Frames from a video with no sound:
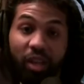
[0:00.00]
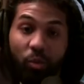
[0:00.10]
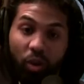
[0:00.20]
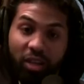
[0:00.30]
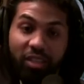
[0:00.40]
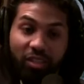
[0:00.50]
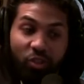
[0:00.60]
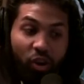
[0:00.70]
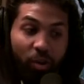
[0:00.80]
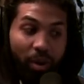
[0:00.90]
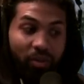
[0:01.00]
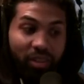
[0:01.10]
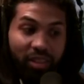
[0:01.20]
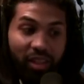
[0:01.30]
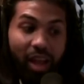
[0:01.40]
Like, what is the talk about
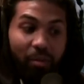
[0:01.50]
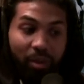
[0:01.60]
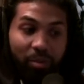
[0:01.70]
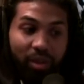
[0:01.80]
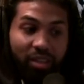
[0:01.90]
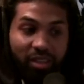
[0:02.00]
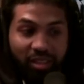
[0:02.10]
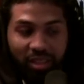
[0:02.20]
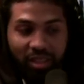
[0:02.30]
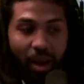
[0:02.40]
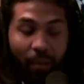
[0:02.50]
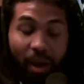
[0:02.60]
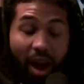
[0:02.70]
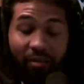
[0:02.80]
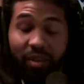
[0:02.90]
this climate? Because it's, it, I mean,
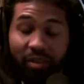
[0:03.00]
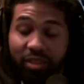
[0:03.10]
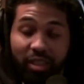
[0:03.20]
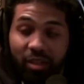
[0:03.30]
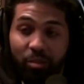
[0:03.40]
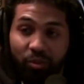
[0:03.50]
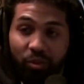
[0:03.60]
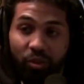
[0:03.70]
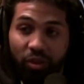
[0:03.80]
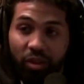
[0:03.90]
I've never seen it before.